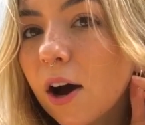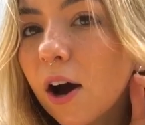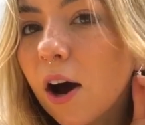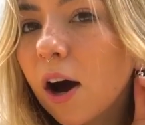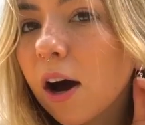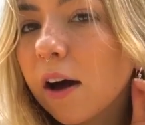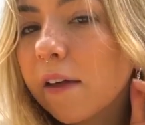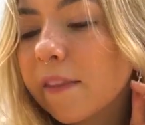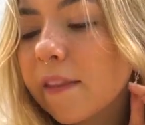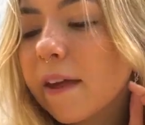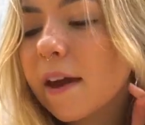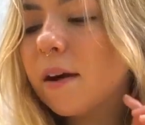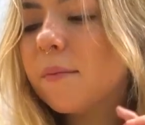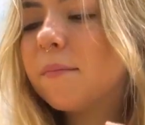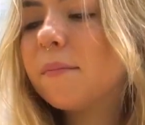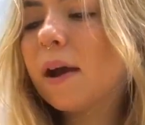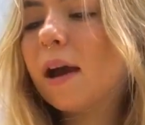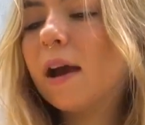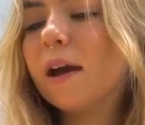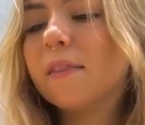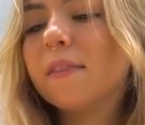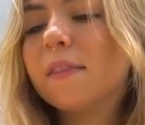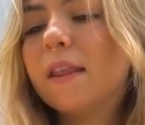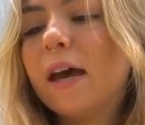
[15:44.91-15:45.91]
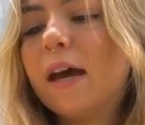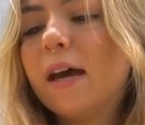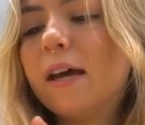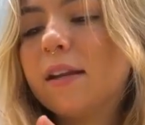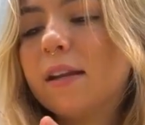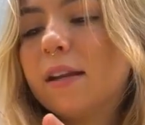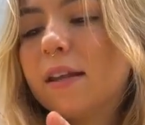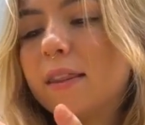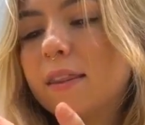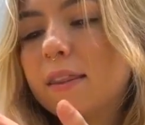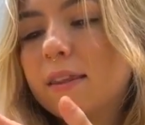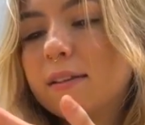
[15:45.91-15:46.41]
on them, and
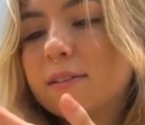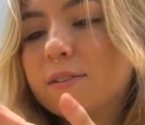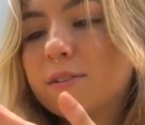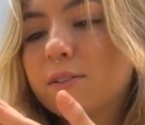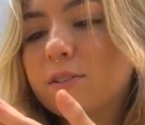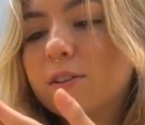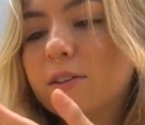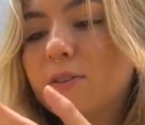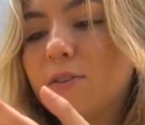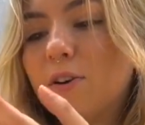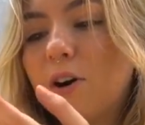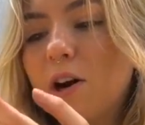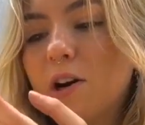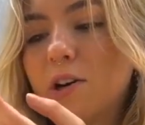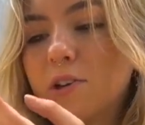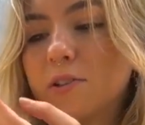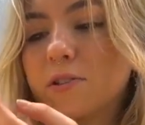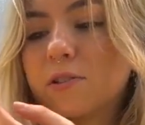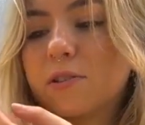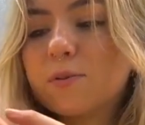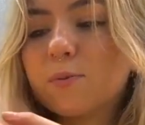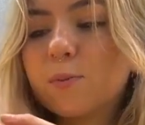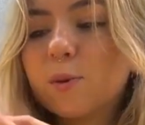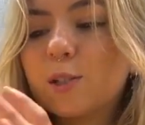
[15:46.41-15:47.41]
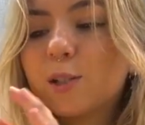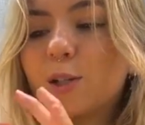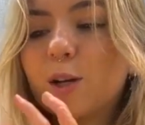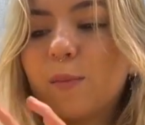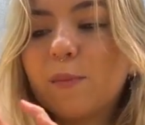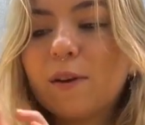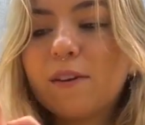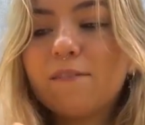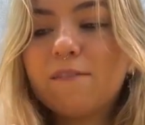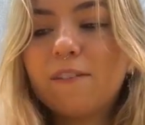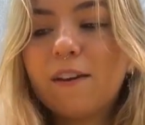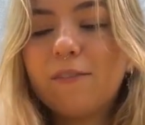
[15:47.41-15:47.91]
then these are little hearts, which are
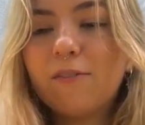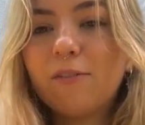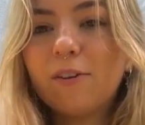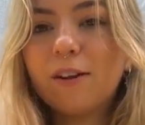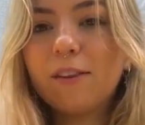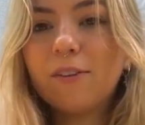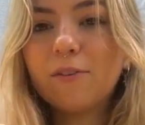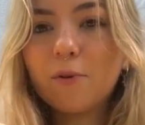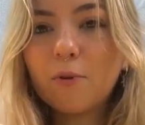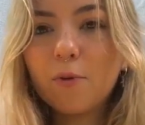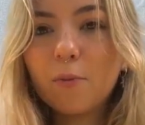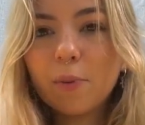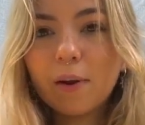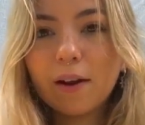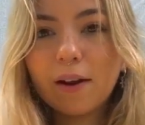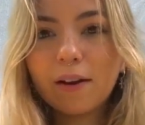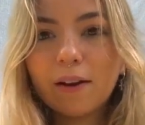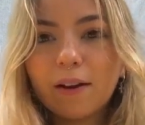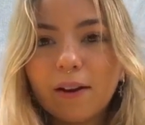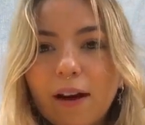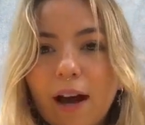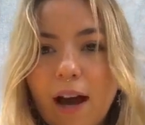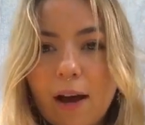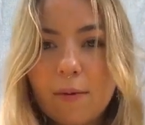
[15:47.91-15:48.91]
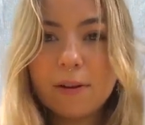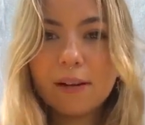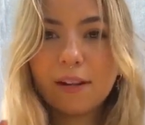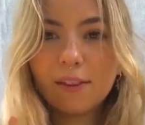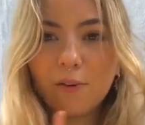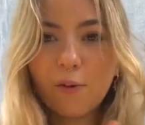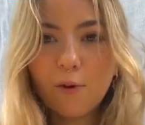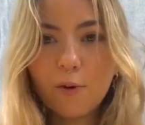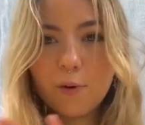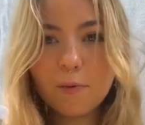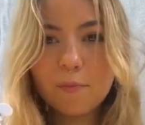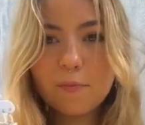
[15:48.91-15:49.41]
my favorite in the whole pair. I mean in the
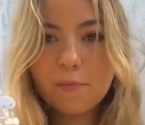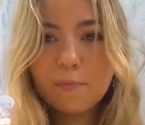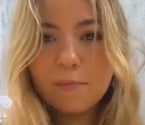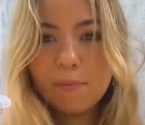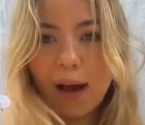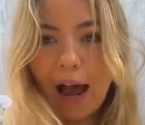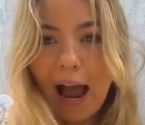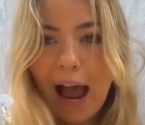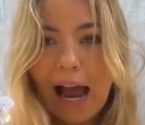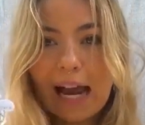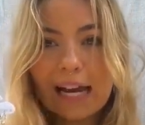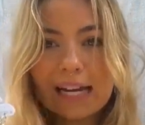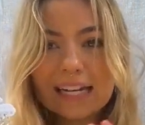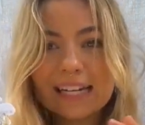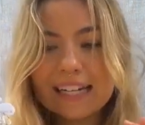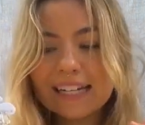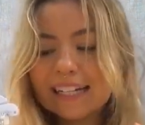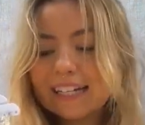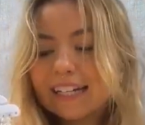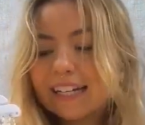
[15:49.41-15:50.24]
whole pack.